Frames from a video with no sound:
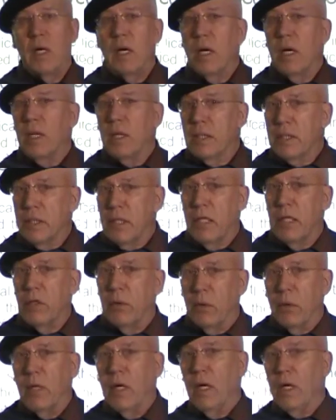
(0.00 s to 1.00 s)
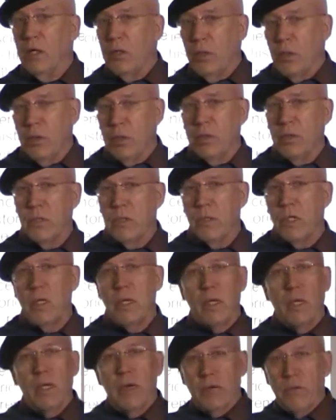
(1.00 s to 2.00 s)
I can tell you, and you can
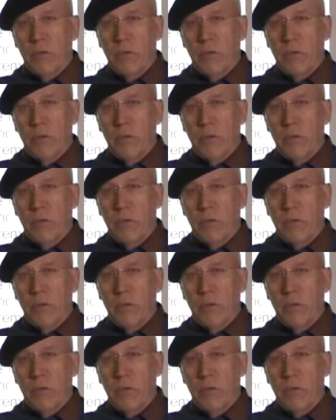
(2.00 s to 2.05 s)
see